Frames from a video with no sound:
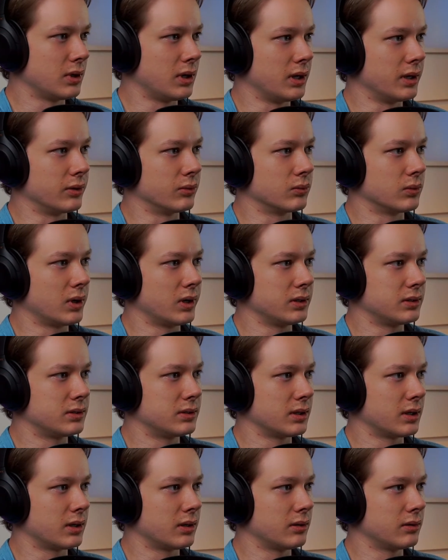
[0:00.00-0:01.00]
I write
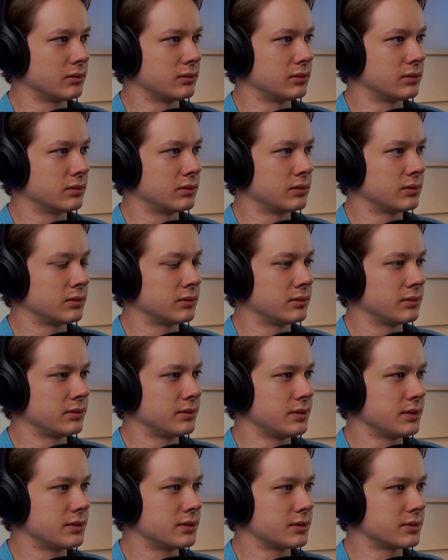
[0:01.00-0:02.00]
down
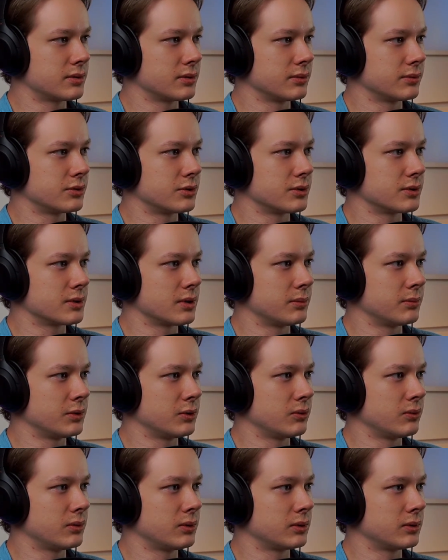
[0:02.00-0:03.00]
these searches I'm
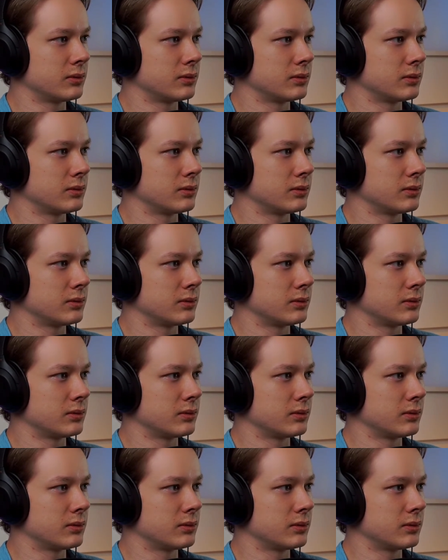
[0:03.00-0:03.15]
doing